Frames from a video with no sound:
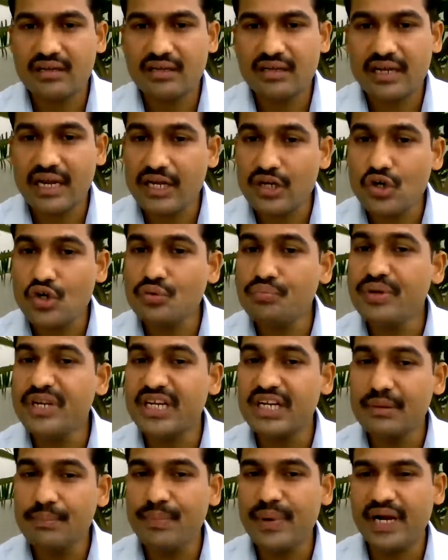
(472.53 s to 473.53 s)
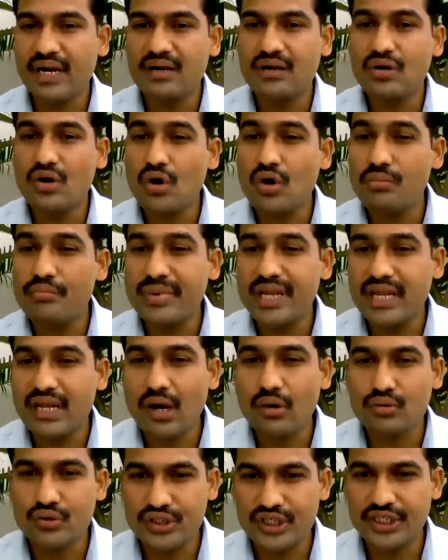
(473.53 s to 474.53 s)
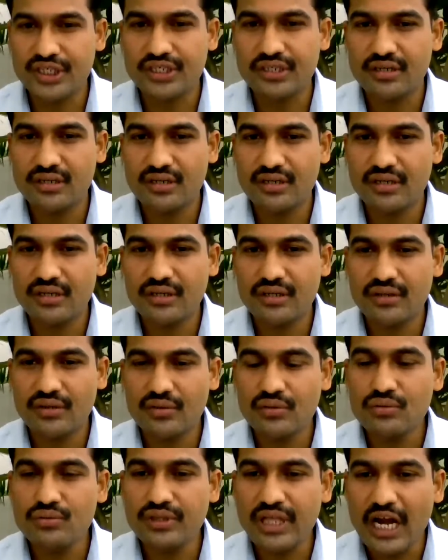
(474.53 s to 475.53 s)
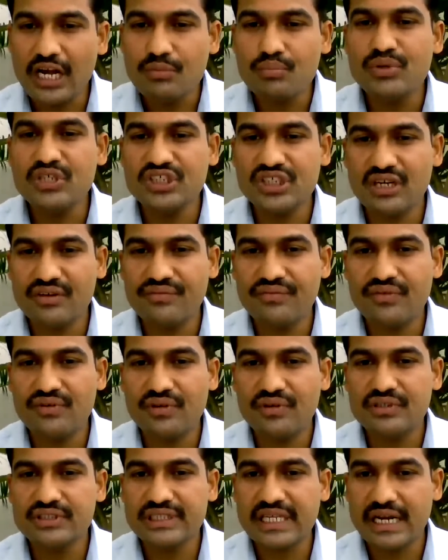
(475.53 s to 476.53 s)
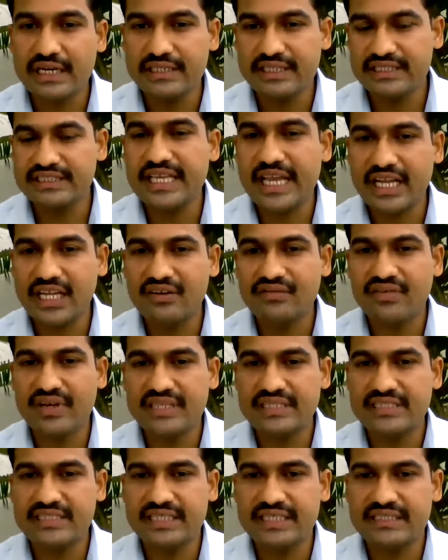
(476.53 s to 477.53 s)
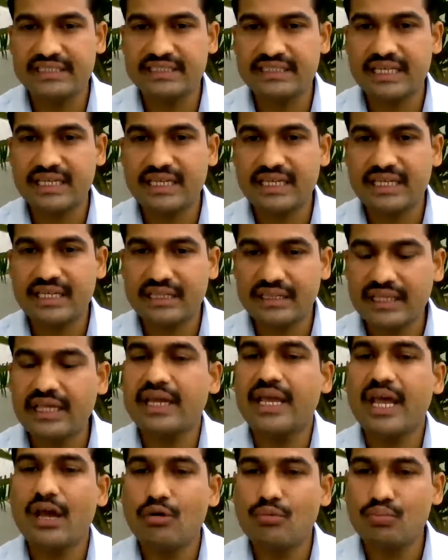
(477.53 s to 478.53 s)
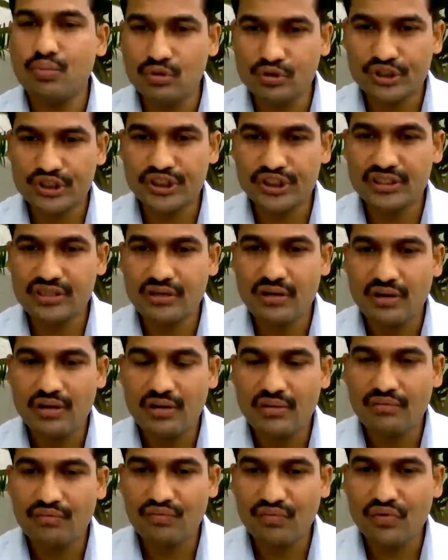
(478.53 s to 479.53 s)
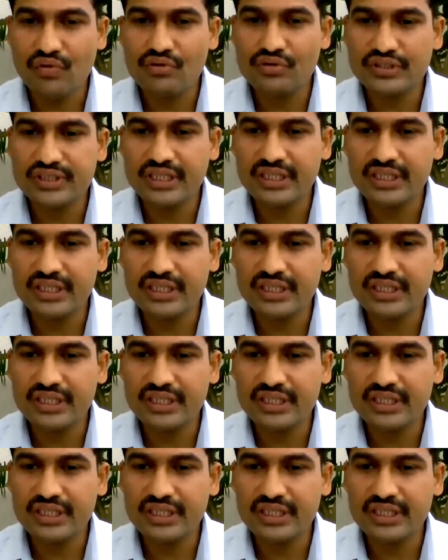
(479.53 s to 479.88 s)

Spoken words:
cannot be repaid nor be counted. That much effort and the sacrifices they have put in for